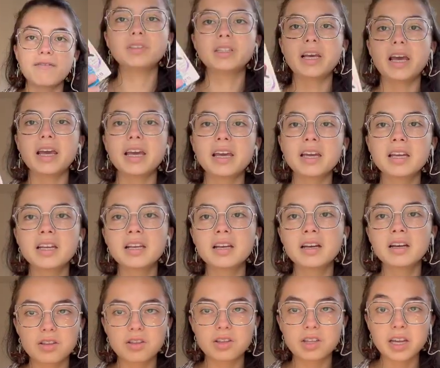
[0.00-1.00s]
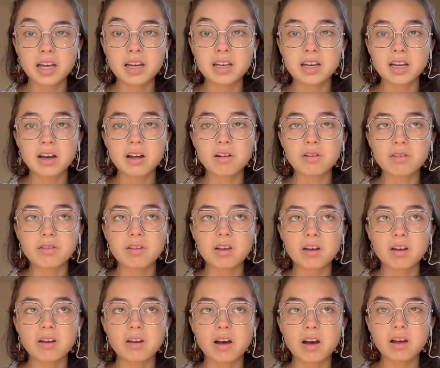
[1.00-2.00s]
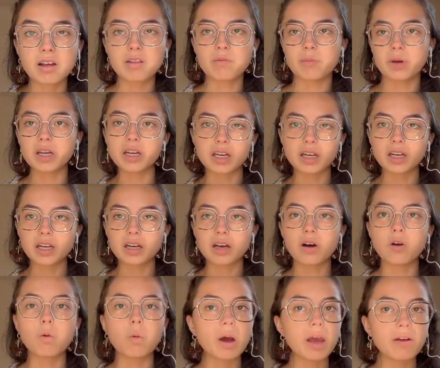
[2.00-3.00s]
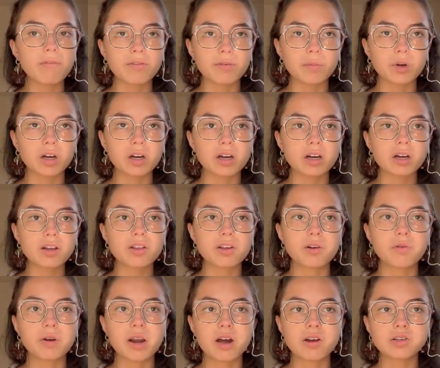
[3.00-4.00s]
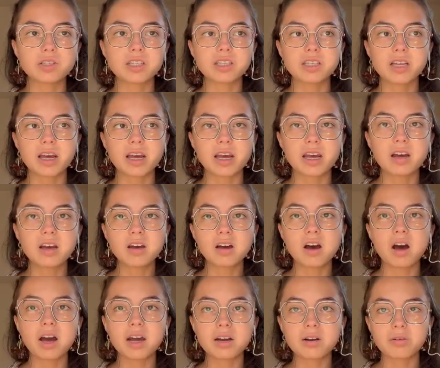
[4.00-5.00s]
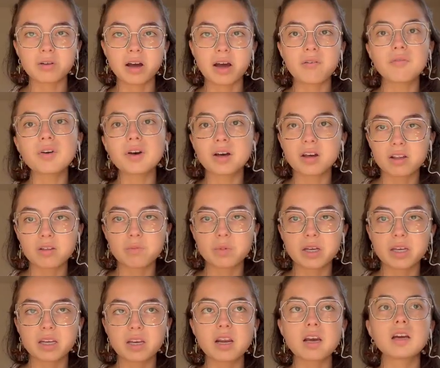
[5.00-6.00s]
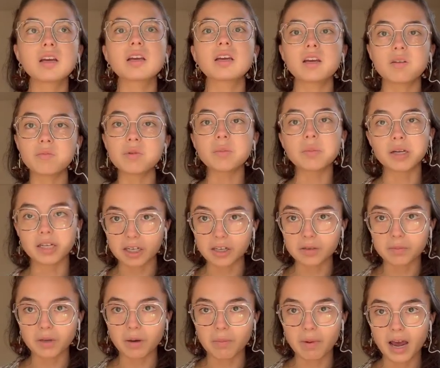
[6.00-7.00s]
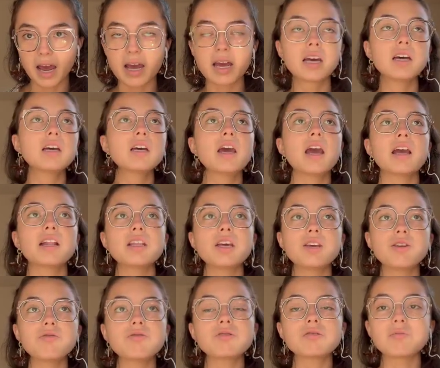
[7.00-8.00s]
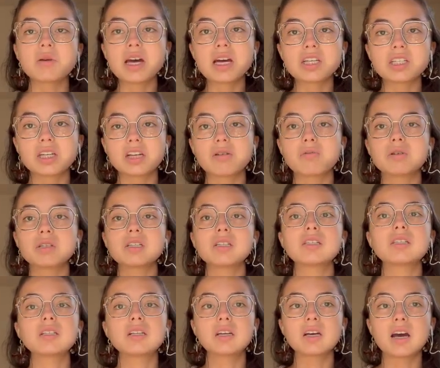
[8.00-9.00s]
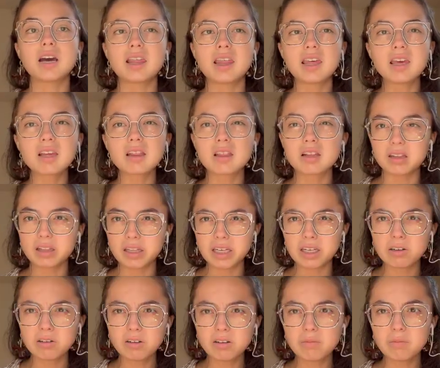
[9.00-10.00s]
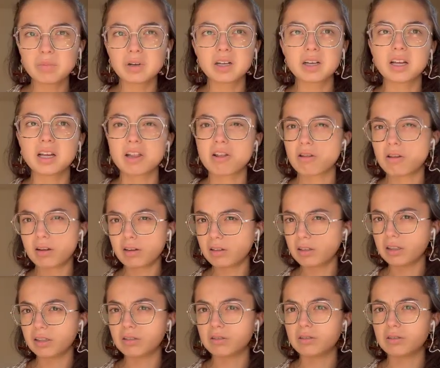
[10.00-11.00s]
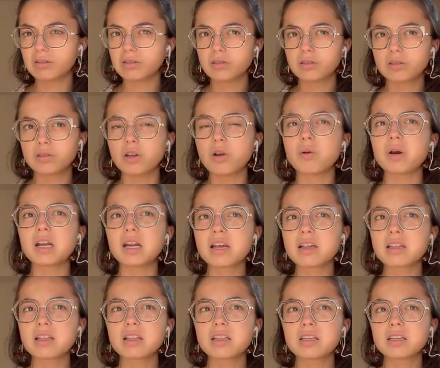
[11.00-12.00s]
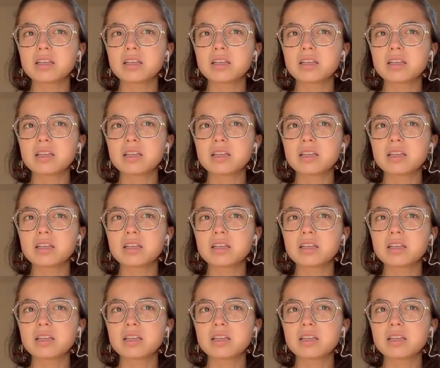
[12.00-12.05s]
taken Danielle's husband away from her, so now she's like, I don't have a husband, give me my husband back. And they use magic, which is, I think it's illegal, but it's not illegal. No, it is.